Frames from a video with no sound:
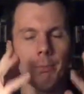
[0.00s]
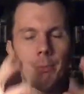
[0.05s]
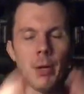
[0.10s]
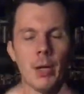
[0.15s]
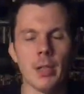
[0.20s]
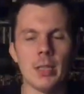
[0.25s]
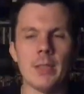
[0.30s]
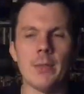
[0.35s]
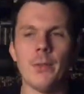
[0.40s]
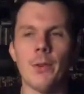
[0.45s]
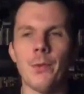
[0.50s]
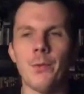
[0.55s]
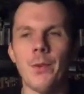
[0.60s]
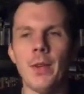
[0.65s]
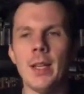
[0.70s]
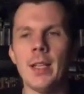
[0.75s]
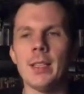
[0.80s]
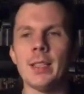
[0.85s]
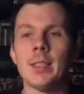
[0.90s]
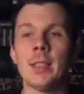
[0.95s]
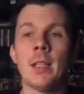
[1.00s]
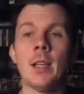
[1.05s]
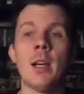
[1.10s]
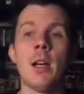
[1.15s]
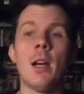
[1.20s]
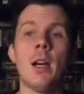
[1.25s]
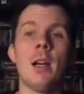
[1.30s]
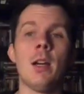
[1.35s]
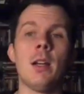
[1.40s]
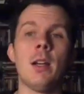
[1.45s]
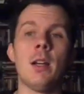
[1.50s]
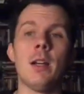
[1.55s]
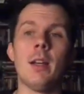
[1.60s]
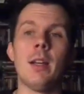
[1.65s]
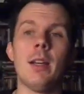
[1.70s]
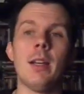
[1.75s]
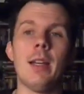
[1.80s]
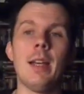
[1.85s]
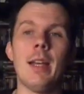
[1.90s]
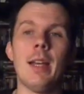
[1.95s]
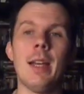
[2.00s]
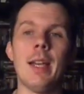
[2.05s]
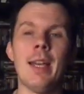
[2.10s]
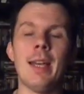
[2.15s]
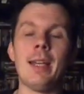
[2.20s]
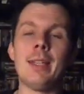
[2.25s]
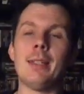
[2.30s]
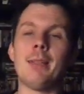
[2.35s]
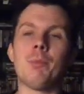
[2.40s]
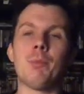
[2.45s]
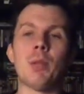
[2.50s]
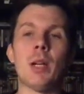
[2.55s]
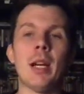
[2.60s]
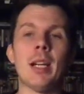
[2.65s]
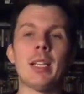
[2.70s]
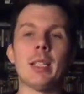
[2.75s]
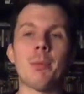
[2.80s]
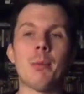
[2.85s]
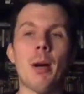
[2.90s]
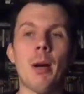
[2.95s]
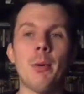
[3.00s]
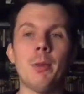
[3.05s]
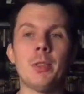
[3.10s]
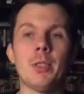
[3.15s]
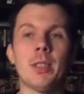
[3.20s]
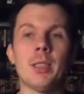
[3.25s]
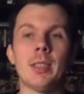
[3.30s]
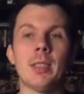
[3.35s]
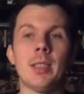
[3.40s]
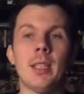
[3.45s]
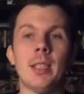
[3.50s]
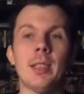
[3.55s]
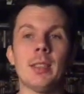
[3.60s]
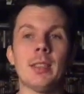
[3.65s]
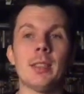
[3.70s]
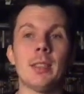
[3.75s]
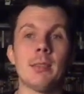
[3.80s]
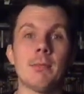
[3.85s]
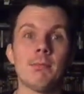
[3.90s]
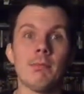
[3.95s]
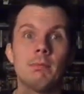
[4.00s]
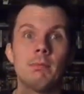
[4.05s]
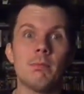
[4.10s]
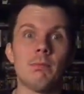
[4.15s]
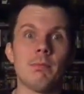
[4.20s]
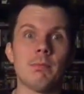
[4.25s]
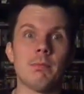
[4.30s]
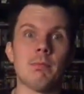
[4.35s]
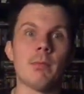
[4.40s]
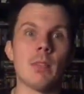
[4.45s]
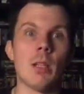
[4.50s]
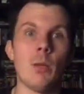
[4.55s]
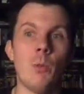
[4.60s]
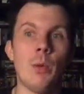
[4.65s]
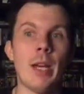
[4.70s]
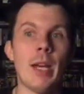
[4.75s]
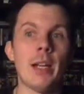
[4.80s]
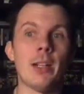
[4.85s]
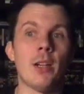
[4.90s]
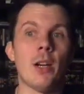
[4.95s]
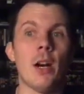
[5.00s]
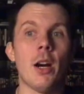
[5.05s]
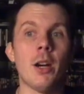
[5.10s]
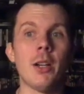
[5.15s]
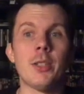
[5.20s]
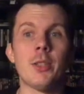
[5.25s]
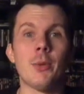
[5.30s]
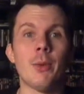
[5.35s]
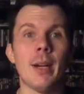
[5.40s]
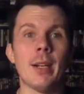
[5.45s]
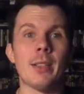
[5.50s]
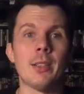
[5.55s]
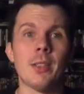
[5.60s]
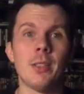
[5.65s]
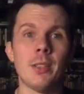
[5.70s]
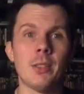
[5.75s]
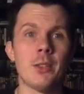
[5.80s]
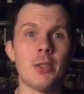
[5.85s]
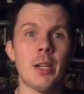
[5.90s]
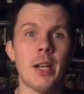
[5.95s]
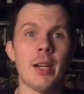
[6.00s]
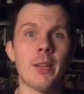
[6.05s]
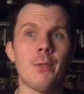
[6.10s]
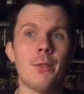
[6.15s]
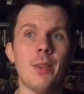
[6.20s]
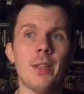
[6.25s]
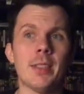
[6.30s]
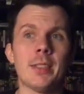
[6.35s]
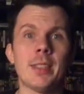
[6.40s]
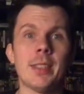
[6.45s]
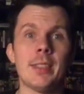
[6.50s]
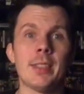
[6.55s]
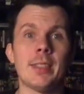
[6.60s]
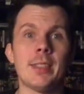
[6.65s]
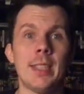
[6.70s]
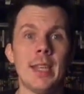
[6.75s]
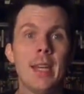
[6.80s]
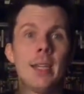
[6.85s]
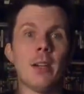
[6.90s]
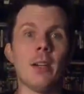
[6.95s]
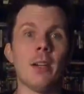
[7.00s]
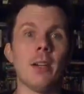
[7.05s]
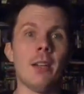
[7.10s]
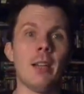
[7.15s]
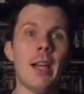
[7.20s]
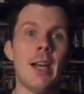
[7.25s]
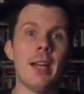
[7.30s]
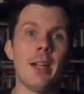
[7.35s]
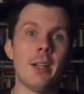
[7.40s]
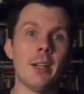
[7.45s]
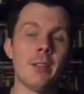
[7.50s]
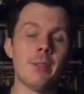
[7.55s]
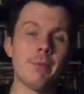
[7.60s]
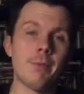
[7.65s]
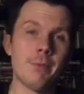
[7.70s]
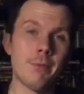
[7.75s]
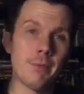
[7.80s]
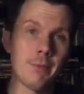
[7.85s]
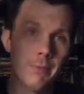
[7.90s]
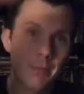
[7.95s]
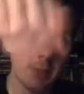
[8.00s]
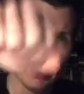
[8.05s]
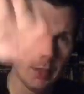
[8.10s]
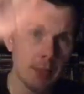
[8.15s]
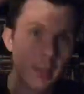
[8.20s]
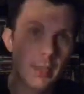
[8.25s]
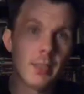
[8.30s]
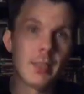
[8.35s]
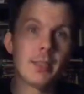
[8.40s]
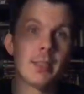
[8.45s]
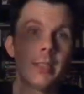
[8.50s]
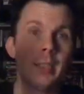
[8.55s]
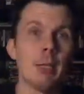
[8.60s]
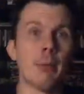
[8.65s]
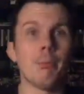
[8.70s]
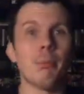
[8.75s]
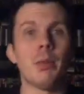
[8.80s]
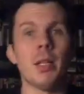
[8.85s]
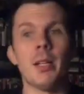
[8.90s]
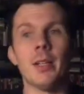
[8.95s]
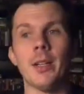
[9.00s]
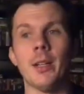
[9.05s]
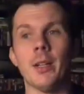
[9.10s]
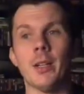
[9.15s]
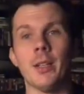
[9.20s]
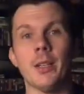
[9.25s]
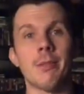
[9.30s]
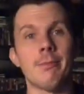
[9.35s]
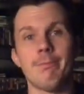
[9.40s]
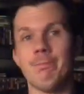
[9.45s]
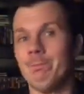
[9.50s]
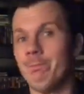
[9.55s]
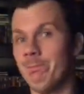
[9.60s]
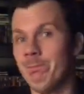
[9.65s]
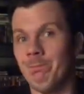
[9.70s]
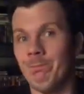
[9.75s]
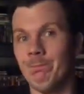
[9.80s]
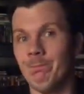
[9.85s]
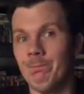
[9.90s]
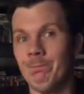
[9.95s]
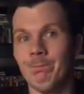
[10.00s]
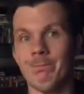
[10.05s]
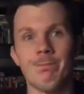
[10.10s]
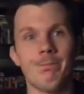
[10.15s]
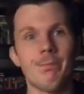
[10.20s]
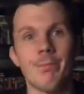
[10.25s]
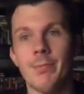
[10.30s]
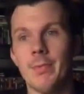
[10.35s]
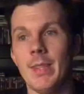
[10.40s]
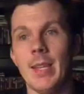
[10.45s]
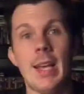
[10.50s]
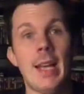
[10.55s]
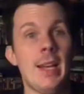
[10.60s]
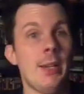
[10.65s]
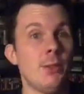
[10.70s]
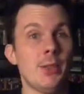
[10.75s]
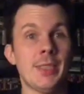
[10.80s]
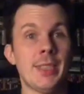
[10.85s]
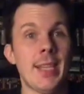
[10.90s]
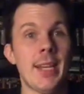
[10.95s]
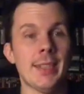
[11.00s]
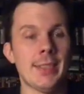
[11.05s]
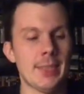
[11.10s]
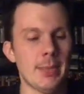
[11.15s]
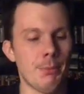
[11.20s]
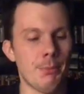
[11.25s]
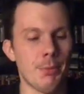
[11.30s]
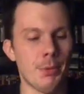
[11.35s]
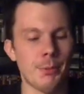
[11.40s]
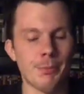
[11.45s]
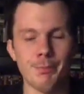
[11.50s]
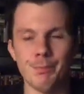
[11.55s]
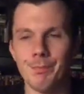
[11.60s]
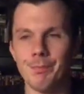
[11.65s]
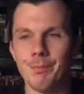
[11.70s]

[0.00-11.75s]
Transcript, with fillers: parts of her face. And Brian De Palma just says, we had our art director, Jack Fisk, stand on a ladder, dump blood on her. It was that simple.